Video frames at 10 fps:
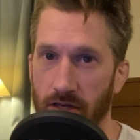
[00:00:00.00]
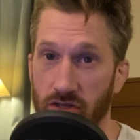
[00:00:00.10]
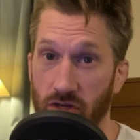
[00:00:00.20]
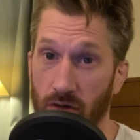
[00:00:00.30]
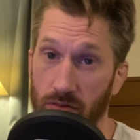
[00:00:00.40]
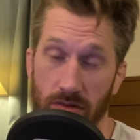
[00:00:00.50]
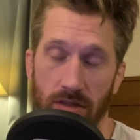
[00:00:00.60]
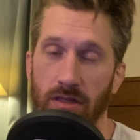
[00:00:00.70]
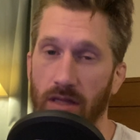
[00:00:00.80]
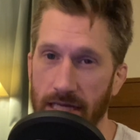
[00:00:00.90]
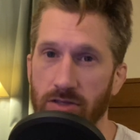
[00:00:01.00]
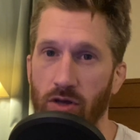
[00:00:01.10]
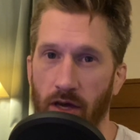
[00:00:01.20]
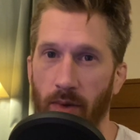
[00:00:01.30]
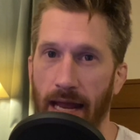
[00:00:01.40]
So let's
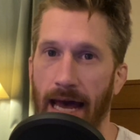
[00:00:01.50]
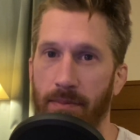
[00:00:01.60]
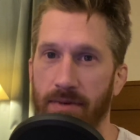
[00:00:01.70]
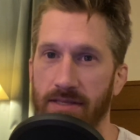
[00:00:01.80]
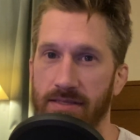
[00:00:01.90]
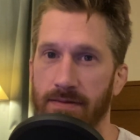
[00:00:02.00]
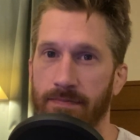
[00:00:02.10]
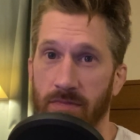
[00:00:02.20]
look at what happened.